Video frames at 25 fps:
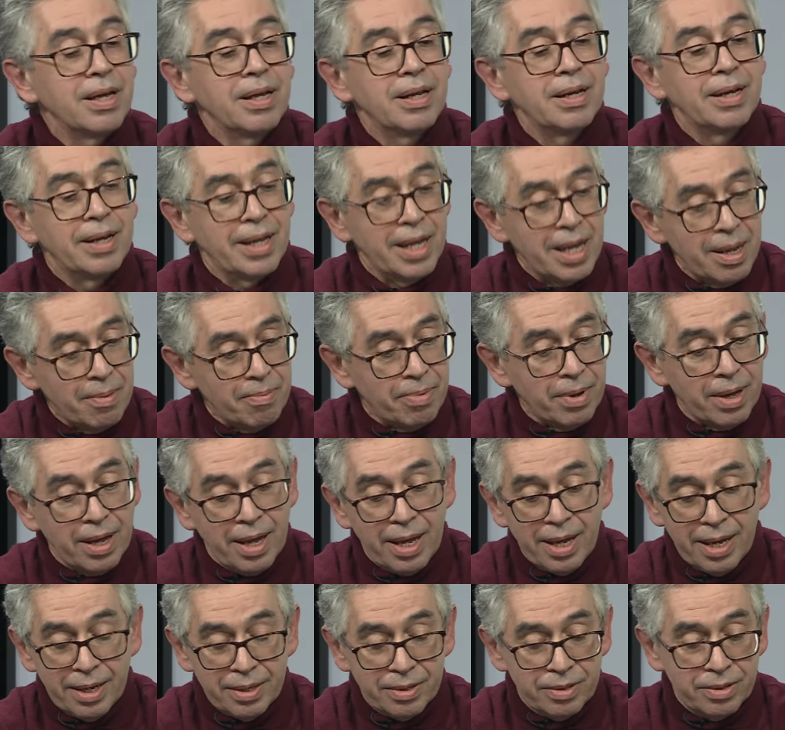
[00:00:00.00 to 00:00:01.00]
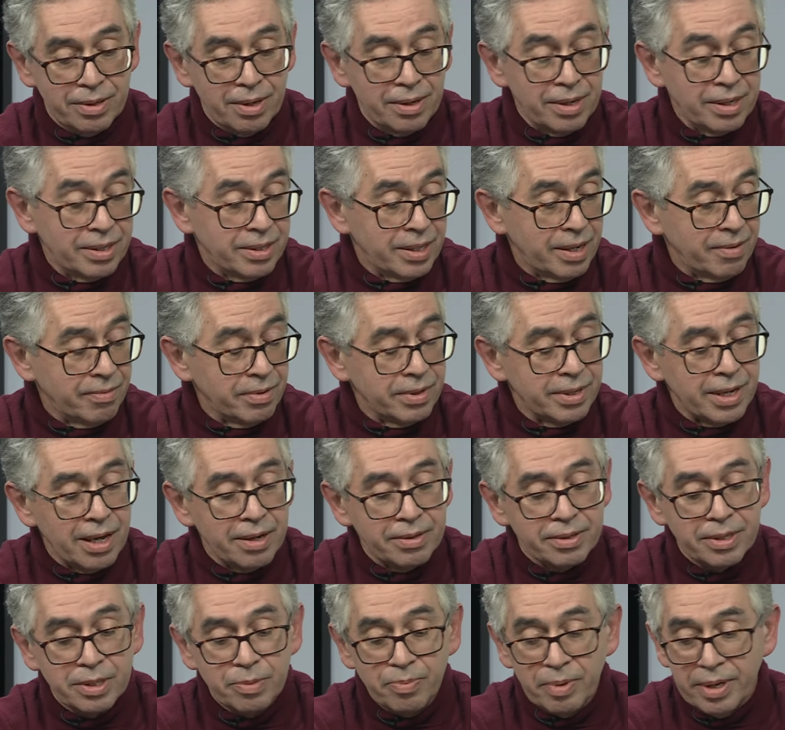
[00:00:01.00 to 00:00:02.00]
Labour and certainly Stephen
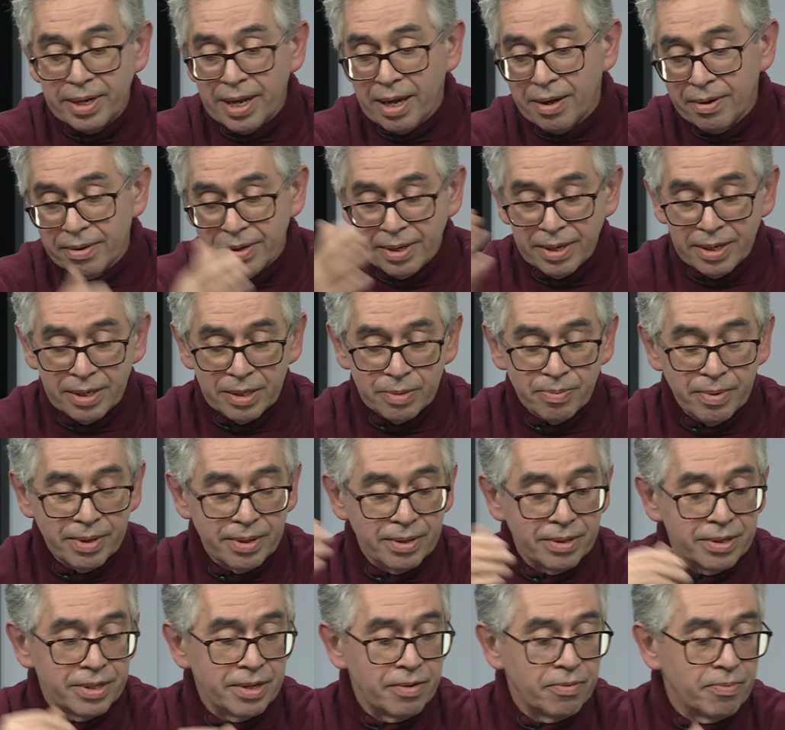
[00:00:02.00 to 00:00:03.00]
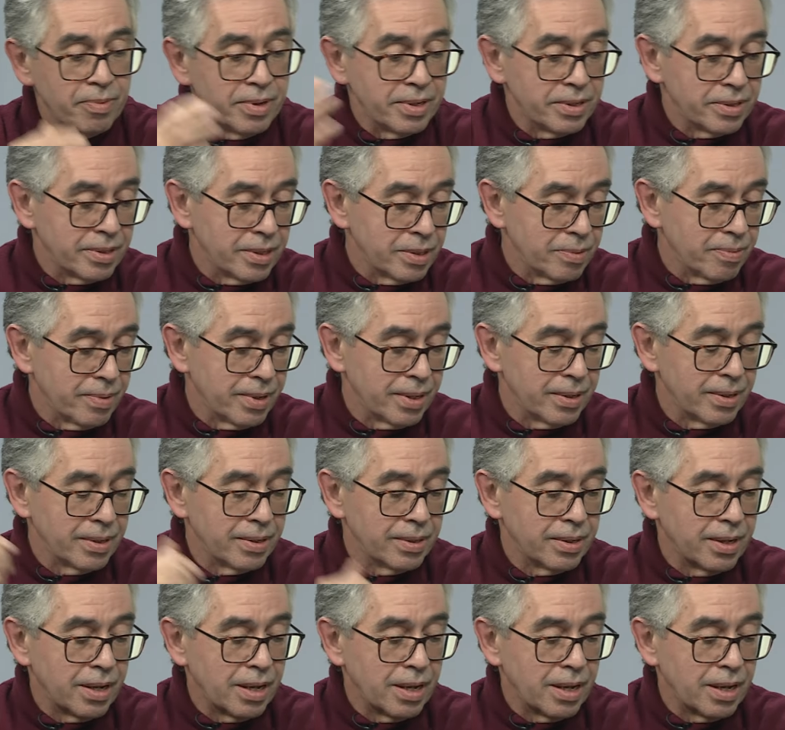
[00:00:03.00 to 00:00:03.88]
Doughty's been out here. He's met the chief minister, he's mm.